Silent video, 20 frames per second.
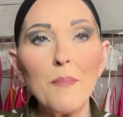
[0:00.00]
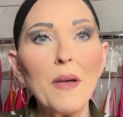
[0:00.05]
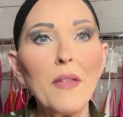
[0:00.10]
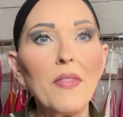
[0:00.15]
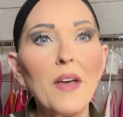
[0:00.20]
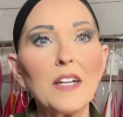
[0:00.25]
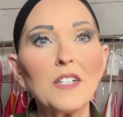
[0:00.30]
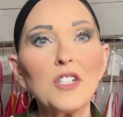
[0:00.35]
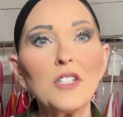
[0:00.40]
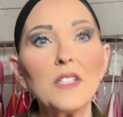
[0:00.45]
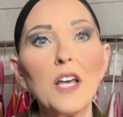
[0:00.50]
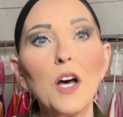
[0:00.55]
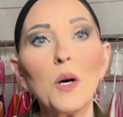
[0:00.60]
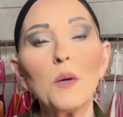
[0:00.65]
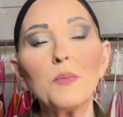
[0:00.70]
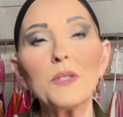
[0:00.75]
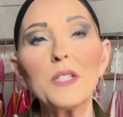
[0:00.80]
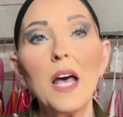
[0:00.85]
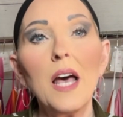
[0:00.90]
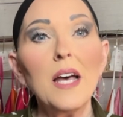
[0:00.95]
and that just
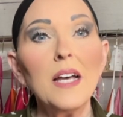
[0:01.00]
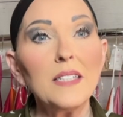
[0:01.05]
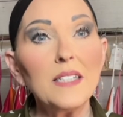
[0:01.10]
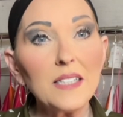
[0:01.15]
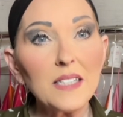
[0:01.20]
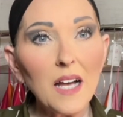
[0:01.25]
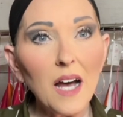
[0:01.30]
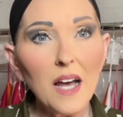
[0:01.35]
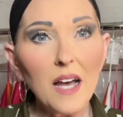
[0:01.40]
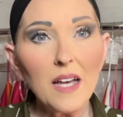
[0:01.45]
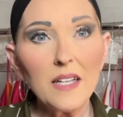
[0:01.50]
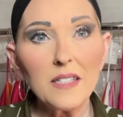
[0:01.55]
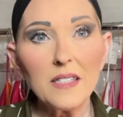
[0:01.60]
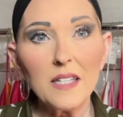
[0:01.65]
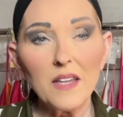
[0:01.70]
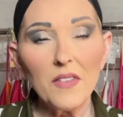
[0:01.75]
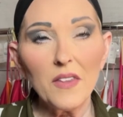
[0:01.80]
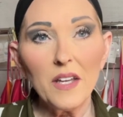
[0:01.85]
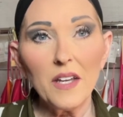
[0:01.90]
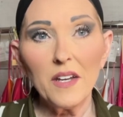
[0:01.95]
helps disguise
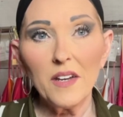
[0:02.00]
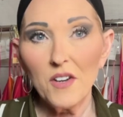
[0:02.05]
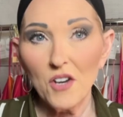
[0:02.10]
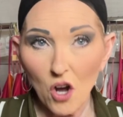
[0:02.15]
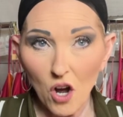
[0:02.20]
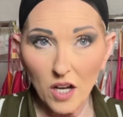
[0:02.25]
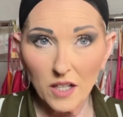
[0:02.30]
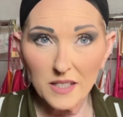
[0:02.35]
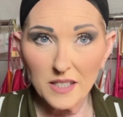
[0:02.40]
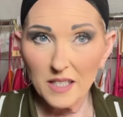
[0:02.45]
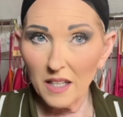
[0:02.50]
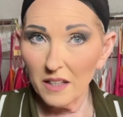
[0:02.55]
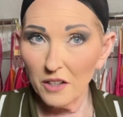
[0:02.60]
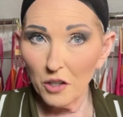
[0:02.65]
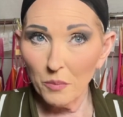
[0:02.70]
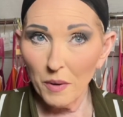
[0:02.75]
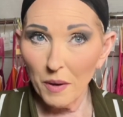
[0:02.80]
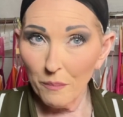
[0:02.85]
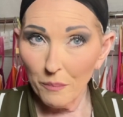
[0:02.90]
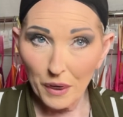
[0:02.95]
the knots a little
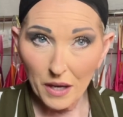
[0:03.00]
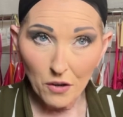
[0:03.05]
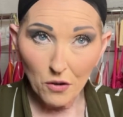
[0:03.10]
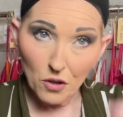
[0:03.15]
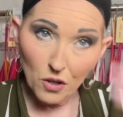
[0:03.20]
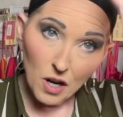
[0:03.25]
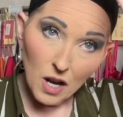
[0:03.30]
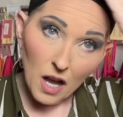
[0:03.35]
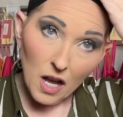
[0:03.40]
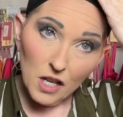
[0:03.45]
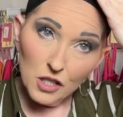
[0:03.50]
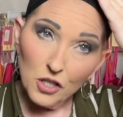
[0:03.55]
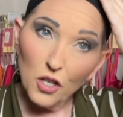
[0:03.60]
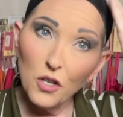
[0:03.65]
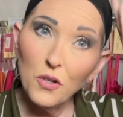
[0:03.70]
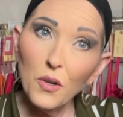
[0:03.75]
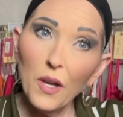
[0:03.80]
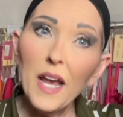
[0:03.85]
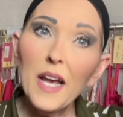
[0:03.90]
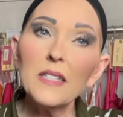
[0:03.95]
bit better so
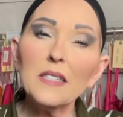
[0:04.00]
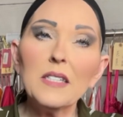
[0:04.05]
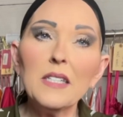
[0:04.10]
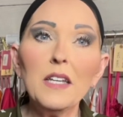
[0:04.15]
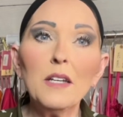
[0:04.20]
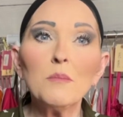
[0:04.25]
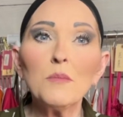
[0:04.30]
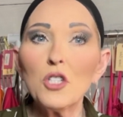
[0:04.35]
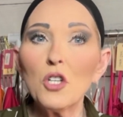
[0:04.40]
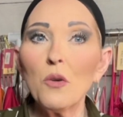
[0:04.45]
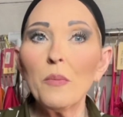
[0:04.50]
you can't see them so